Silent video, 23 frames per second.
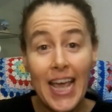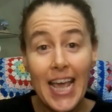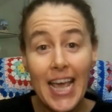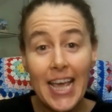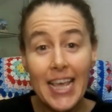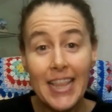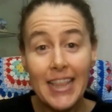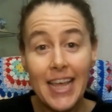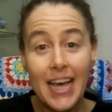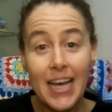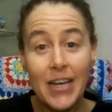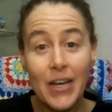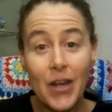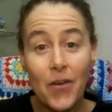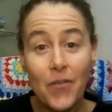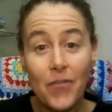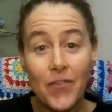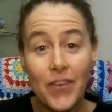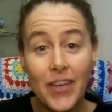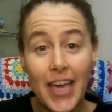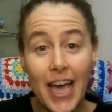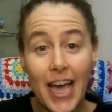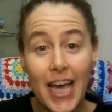Hit that
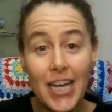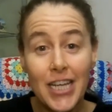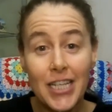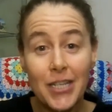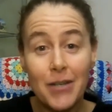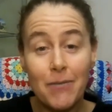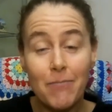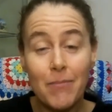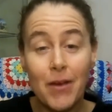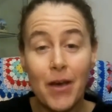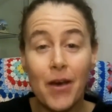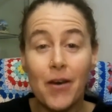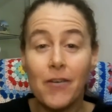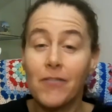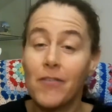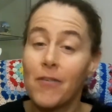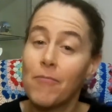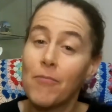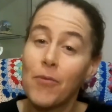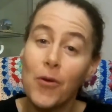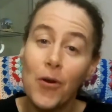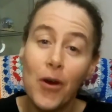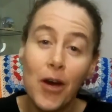notification bell
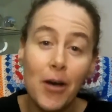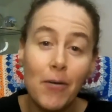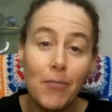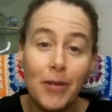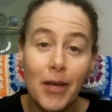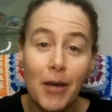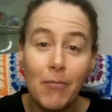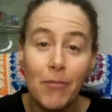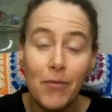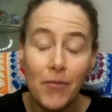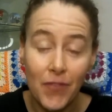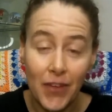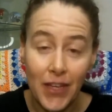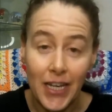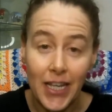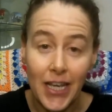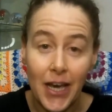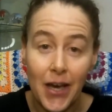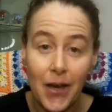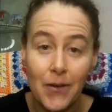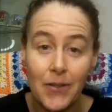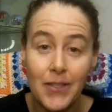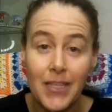for more upcoming
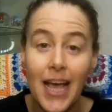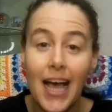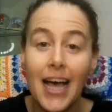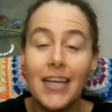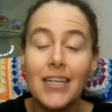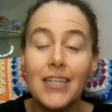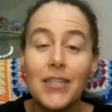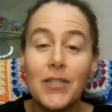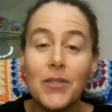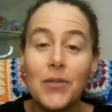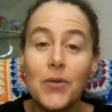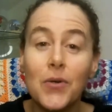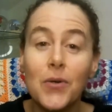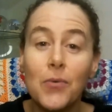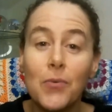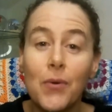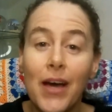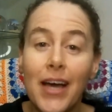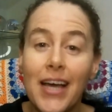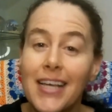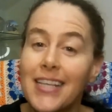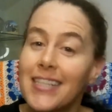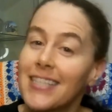videos. And as
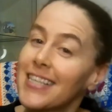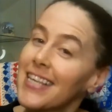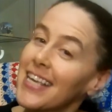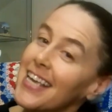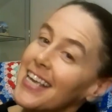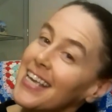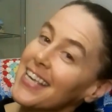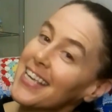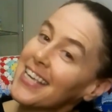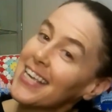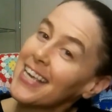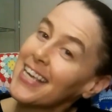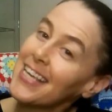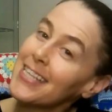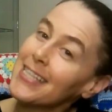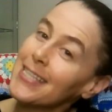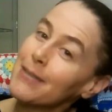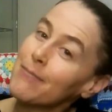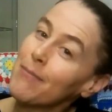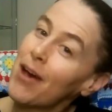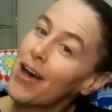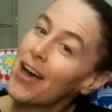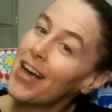always, keep
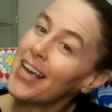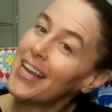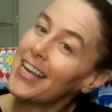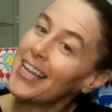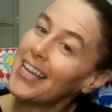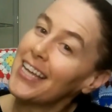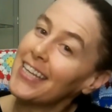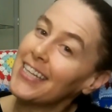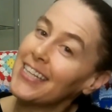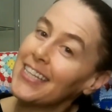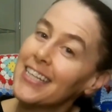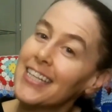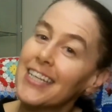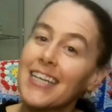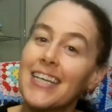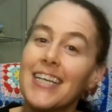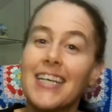smiling,